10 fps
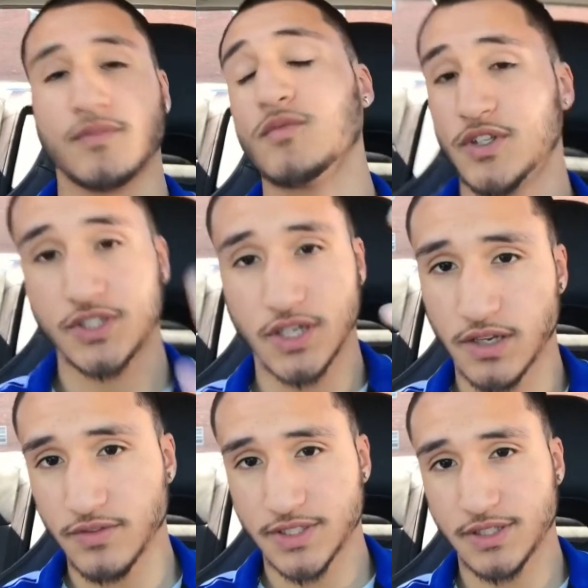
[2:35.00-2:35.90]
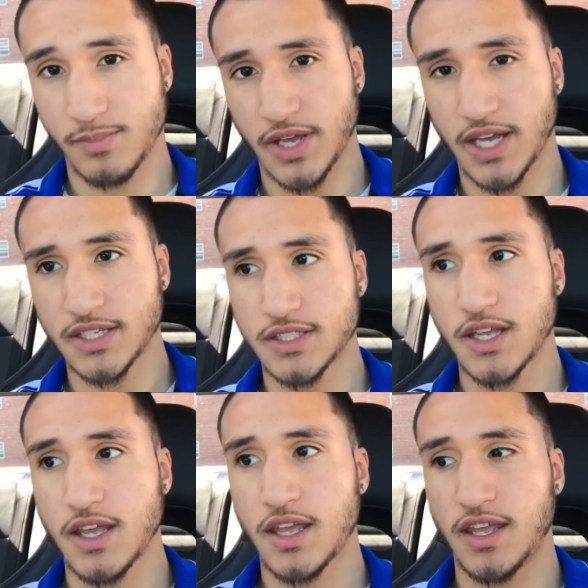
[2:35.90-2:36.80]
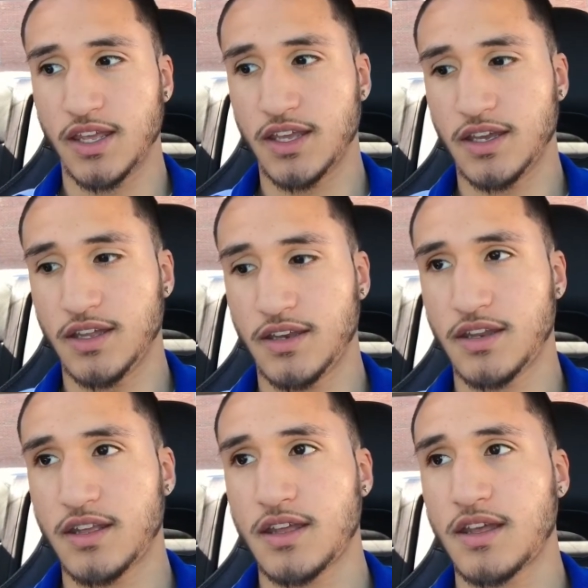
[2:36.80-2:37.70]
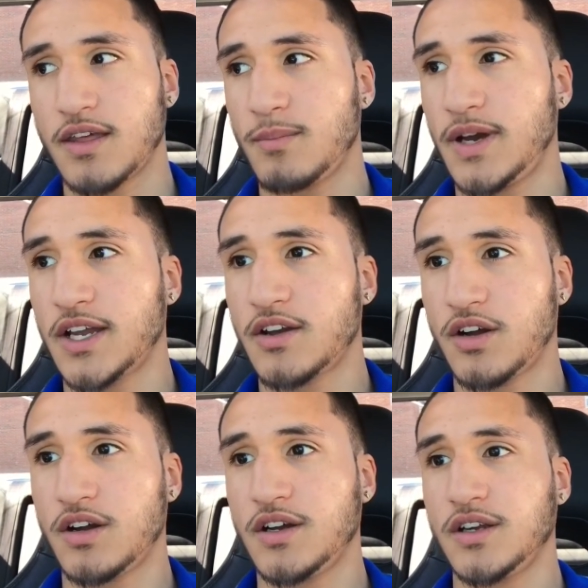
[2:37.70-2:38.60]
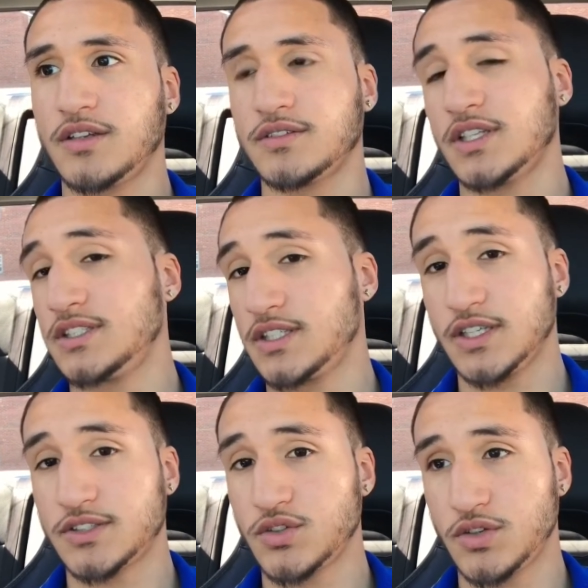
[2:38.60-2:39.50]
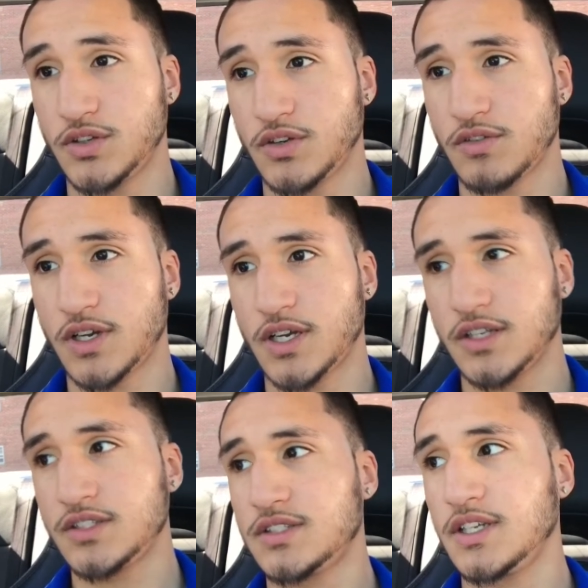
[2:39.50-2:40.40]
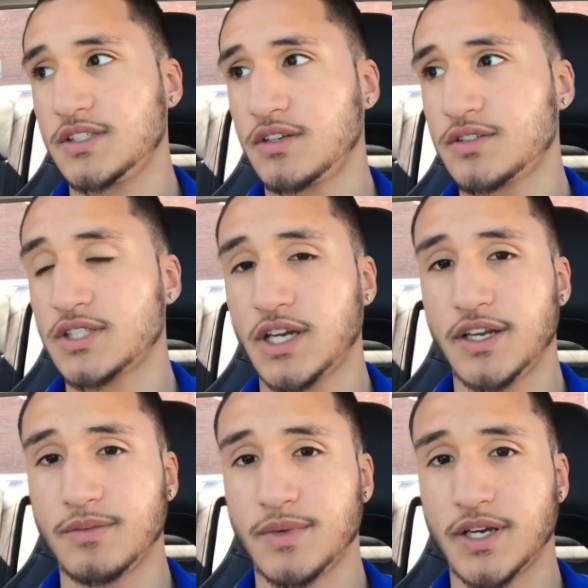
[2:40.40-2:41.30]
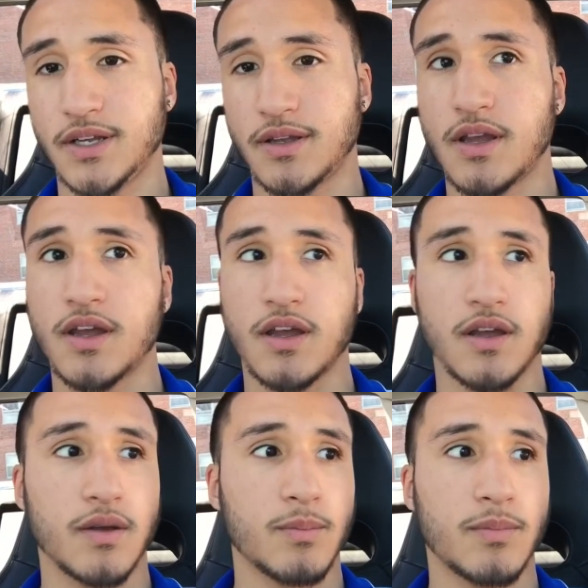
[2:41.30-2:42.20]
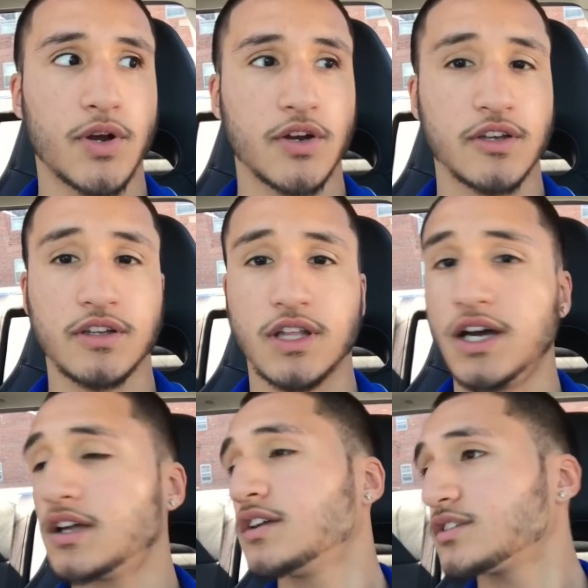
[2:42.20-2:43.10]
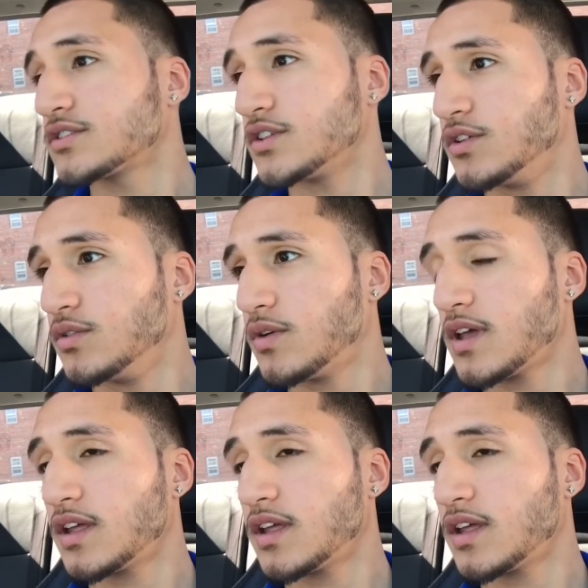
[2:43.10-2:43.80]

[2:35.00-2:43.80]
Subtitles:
winter obviously passed, and my car doesn't get stored in the garage, stays outside in my parking lot. So